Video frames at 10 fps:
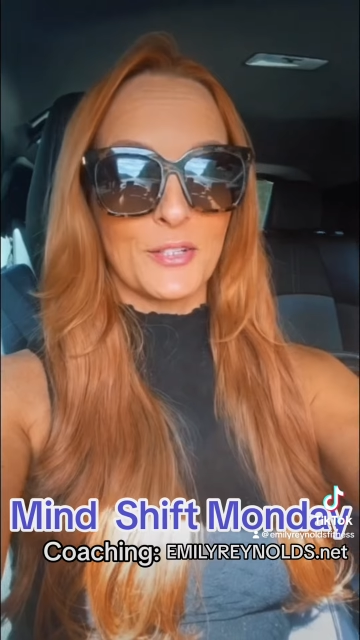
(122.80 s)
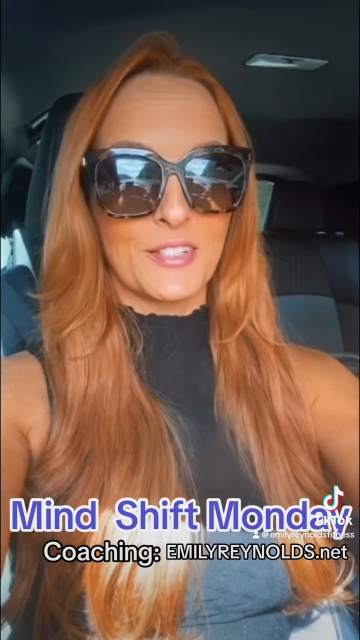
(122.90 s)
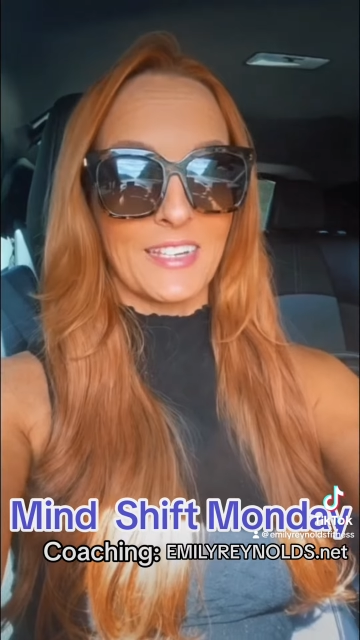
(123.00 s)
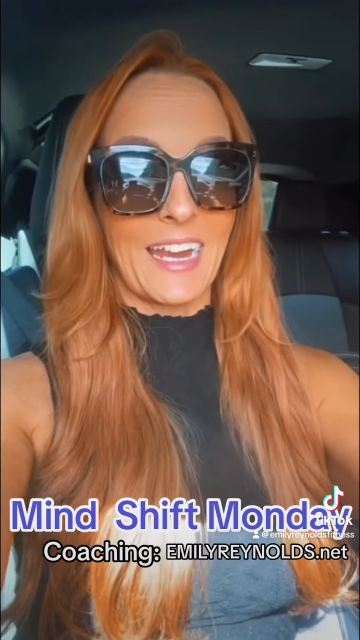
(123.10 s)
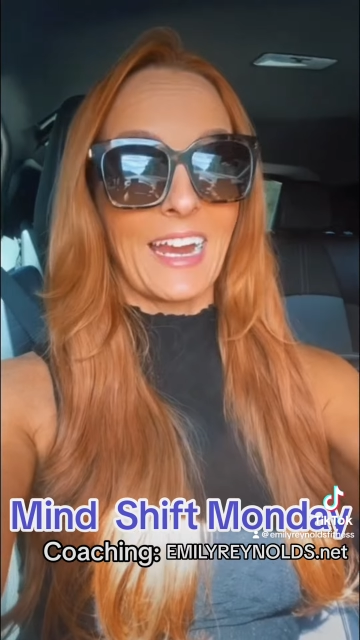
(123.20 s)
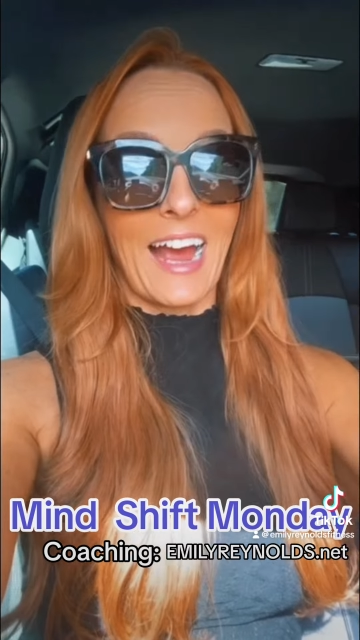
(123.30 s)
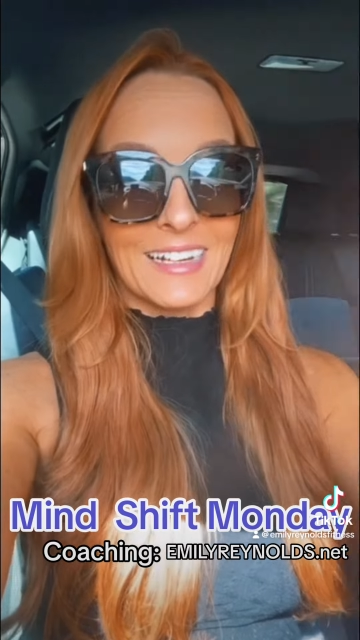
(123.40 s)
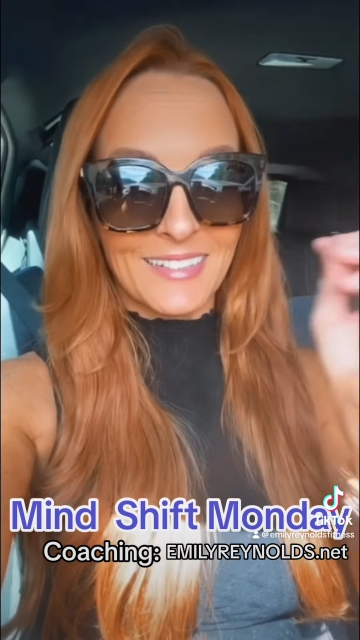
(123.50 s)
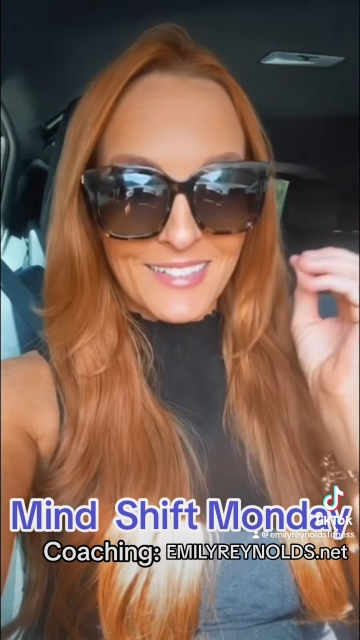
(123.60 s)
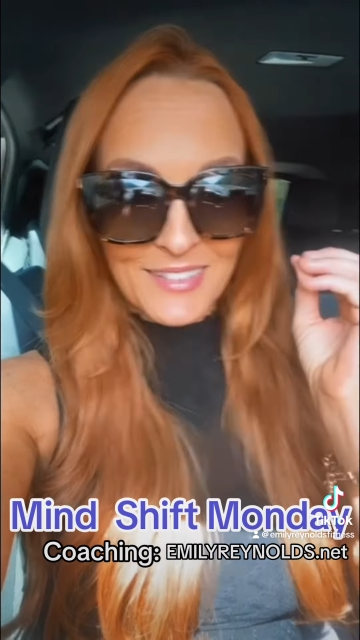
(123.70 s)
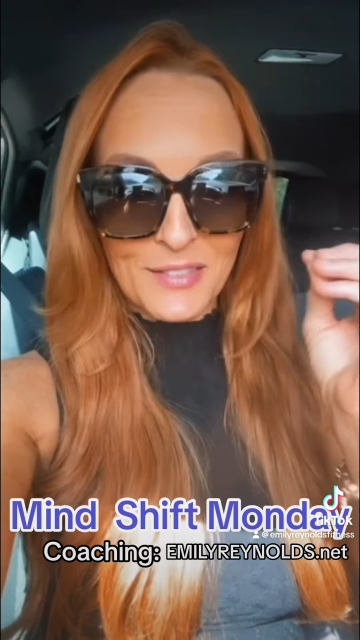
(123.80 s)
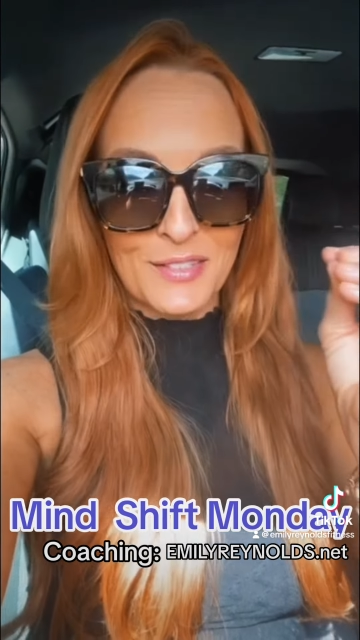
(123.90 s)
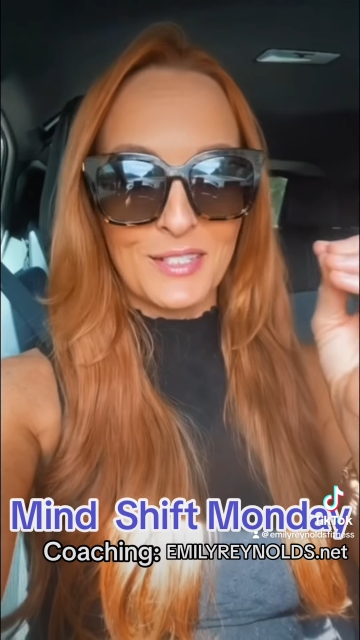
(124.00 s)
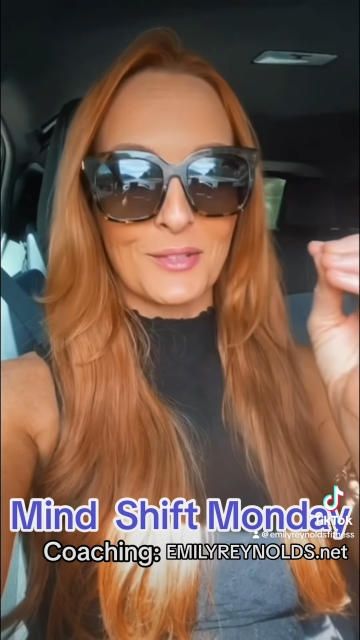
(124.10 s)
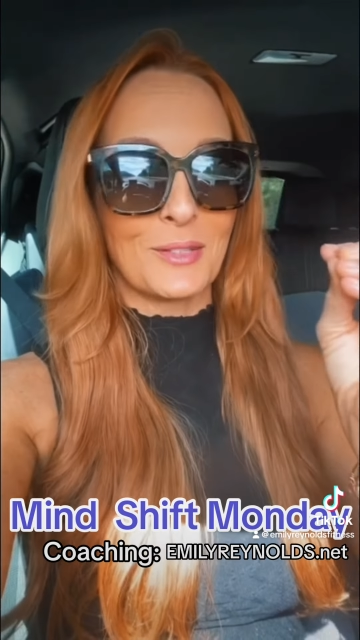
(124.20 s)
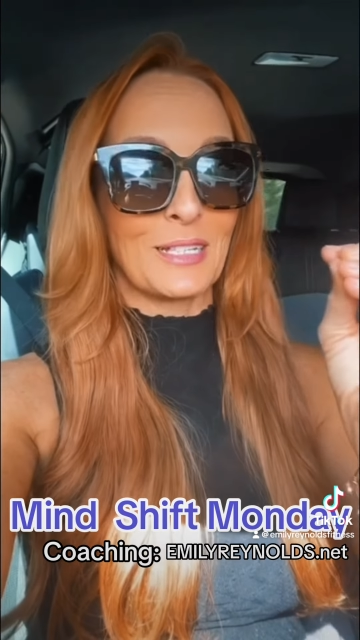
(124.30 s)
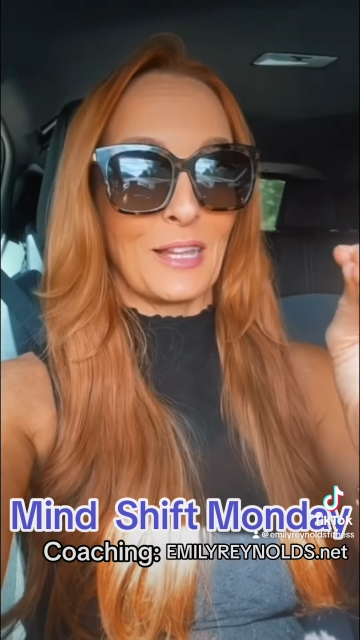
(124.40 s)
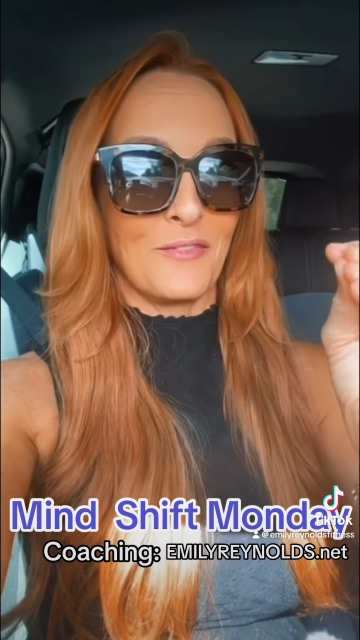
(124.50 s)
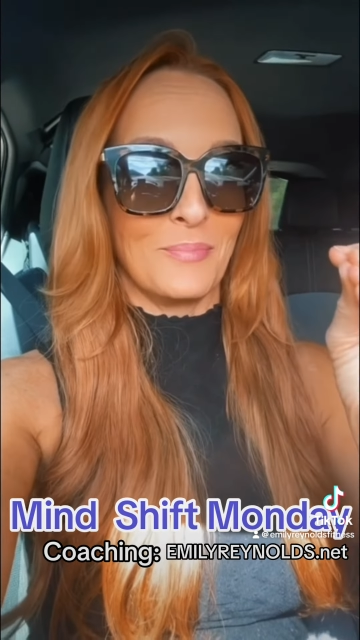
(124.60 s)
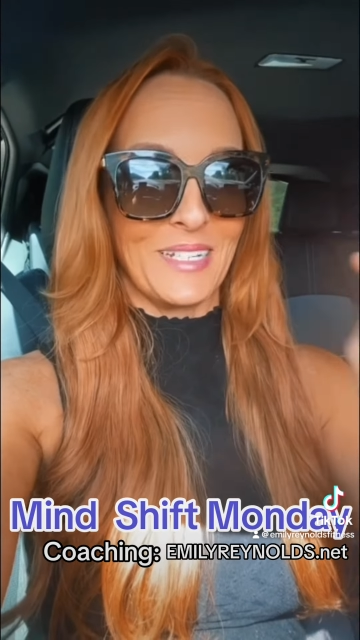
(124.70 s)
today, I sincerely
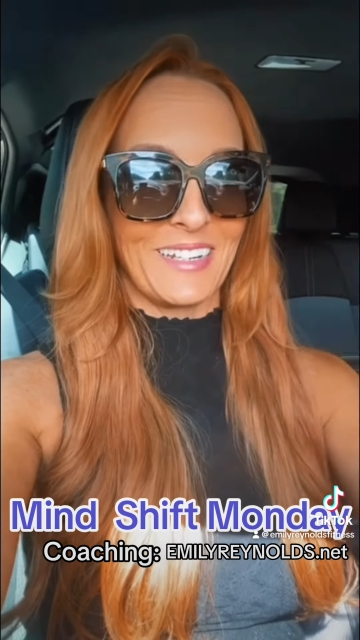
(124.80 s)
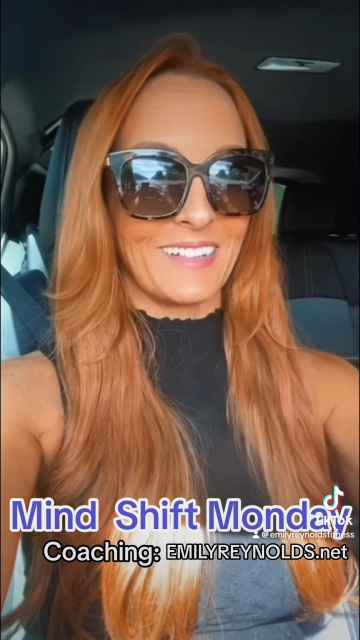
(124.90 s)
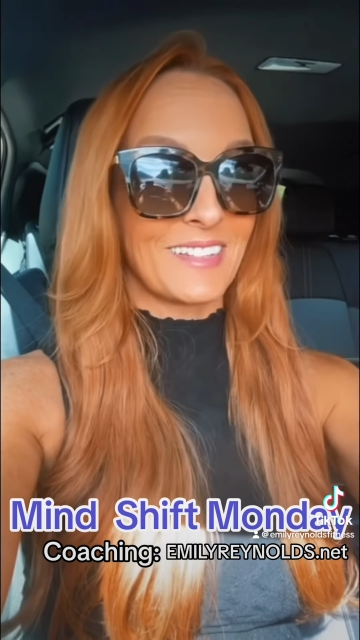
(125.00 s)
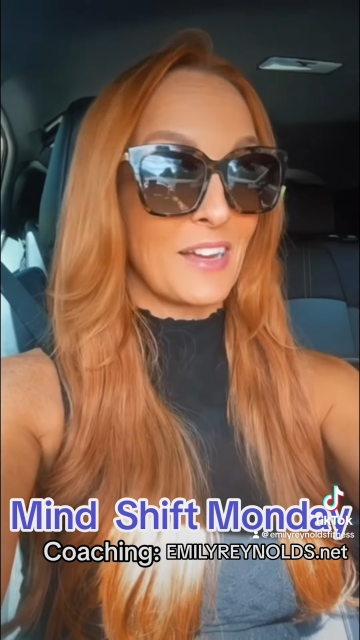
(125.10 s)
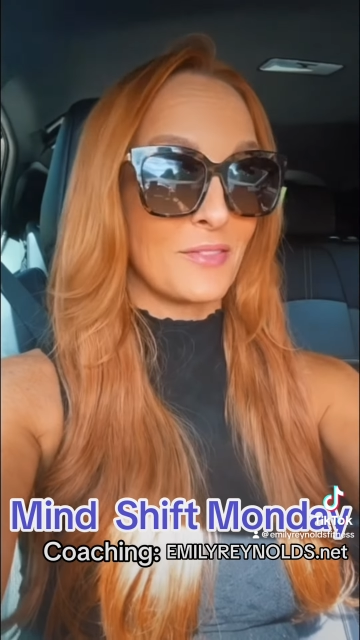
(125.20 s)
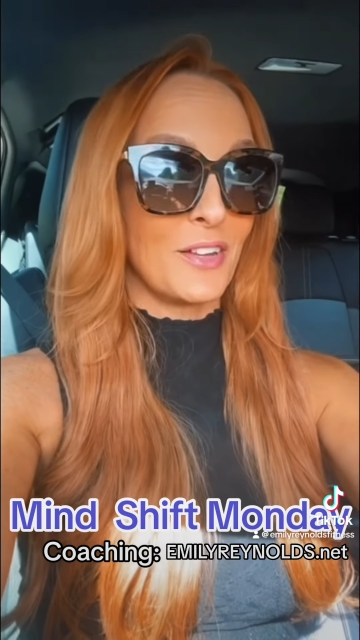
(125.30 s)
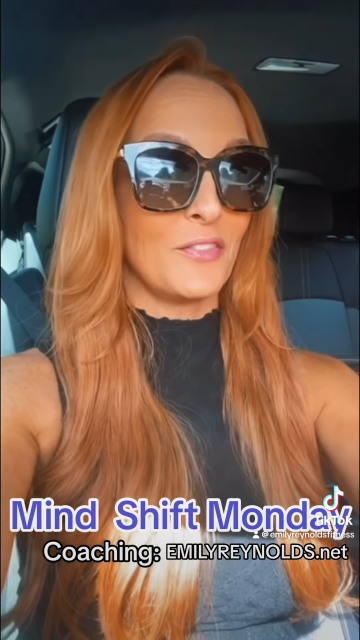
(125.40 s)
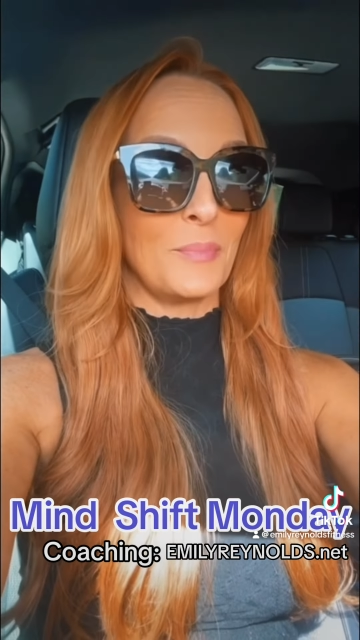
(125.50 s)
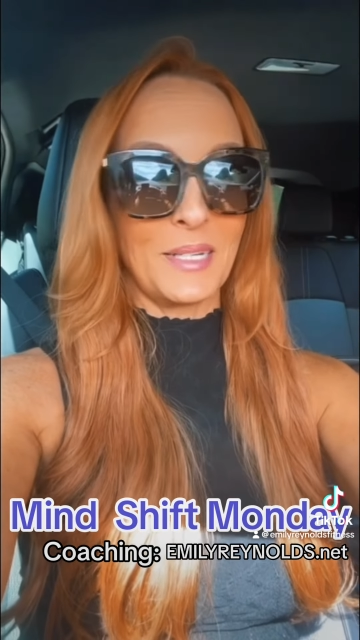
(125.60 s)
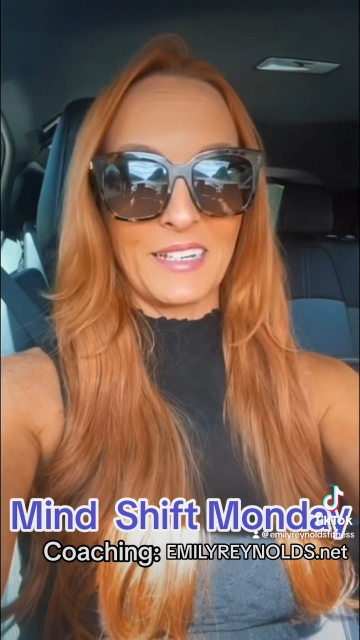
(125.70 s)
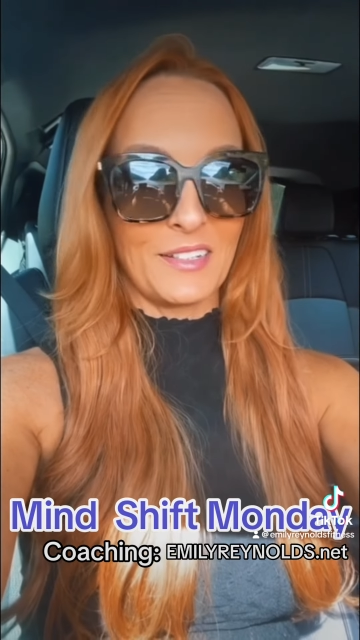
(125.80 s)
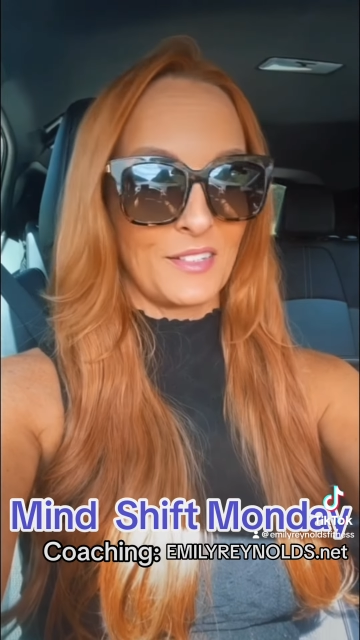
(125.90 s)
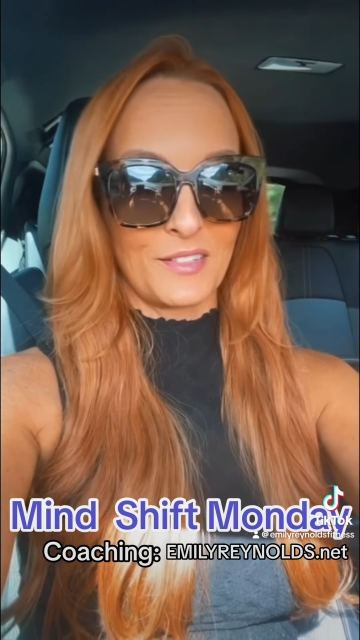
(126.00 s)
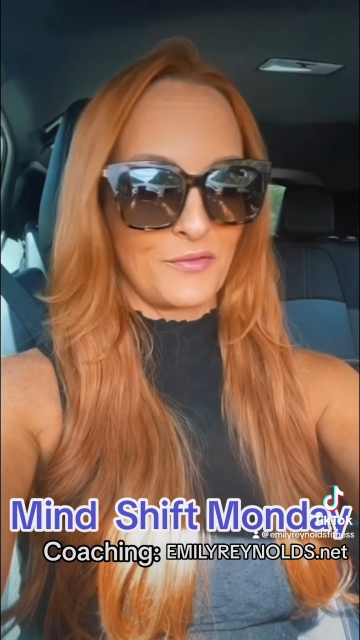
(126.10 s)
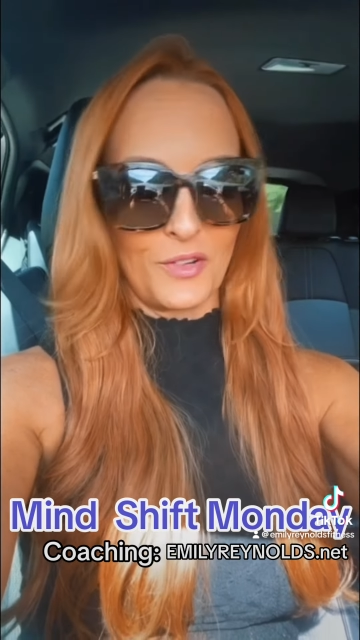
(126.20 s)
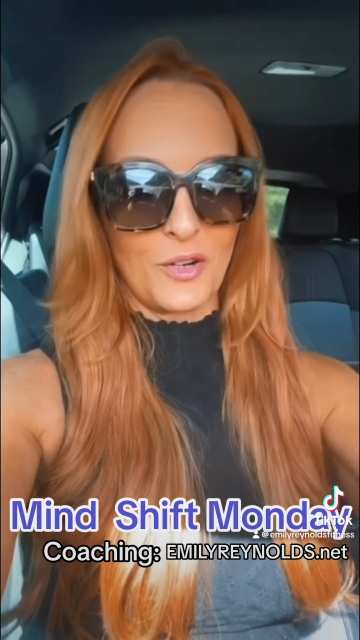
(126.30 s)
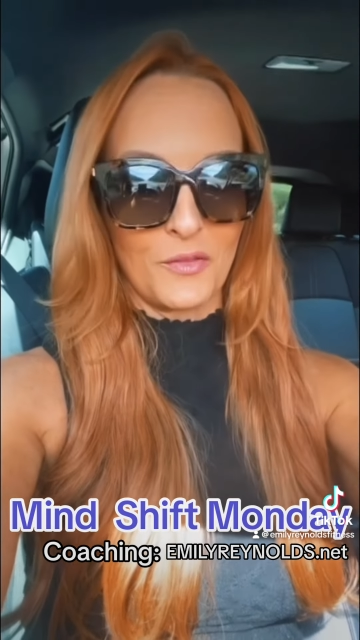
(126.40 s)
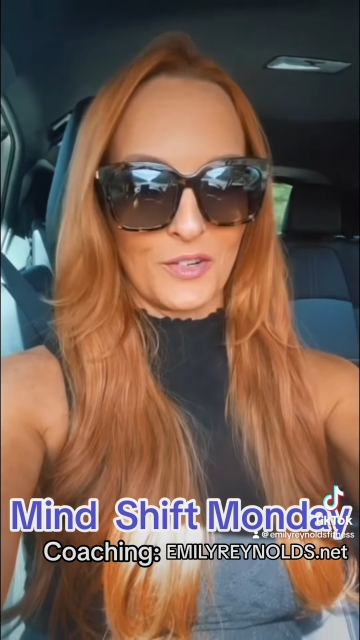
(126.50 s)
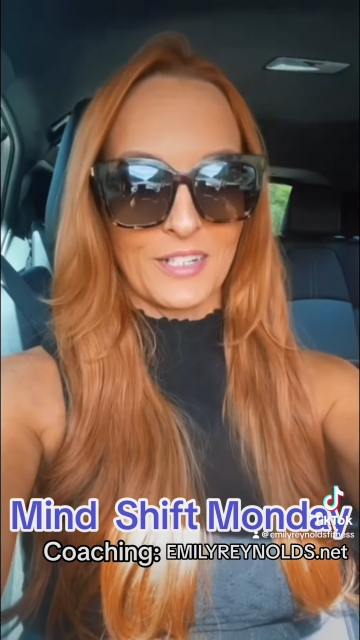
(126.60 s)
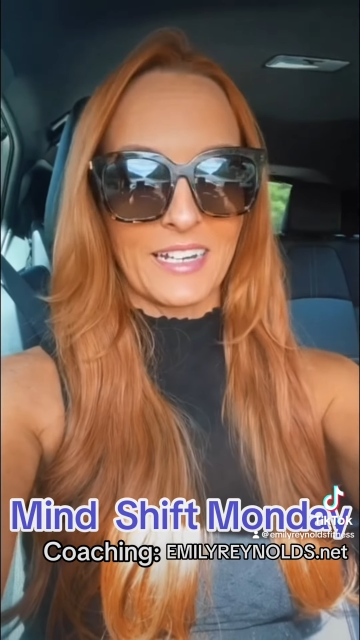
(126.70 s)
love Mondays. I've loved Mondays for
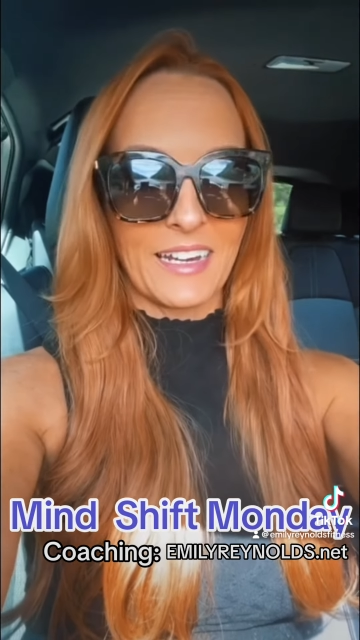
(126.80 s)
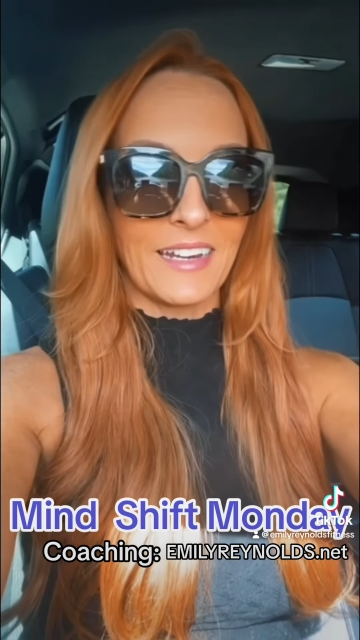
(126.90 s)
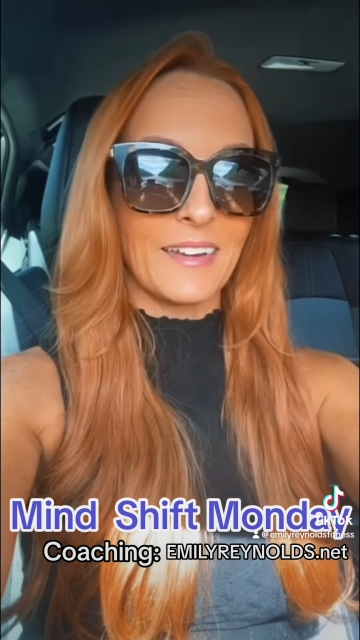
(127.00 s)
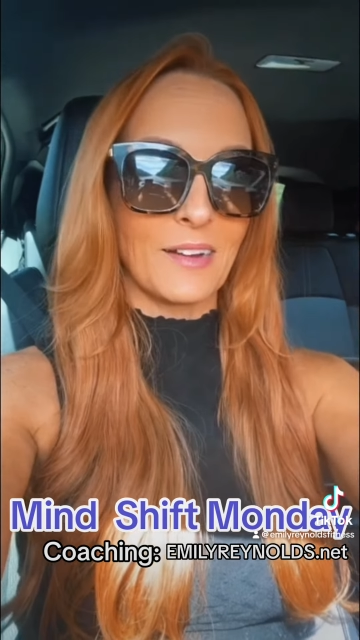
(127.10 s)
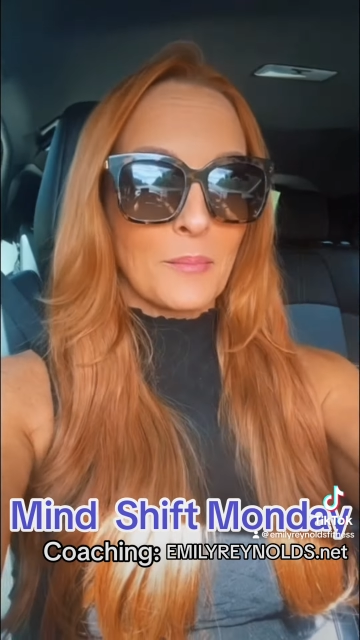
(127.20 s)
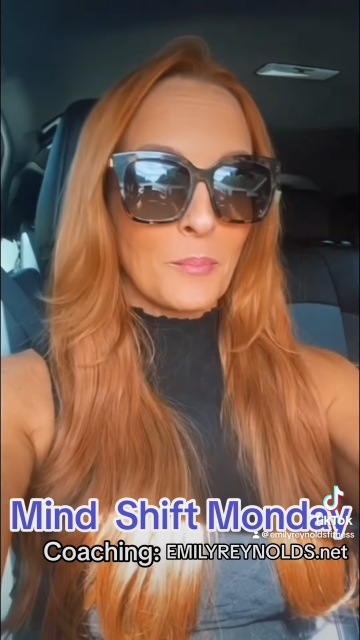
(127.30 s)
over a decade now.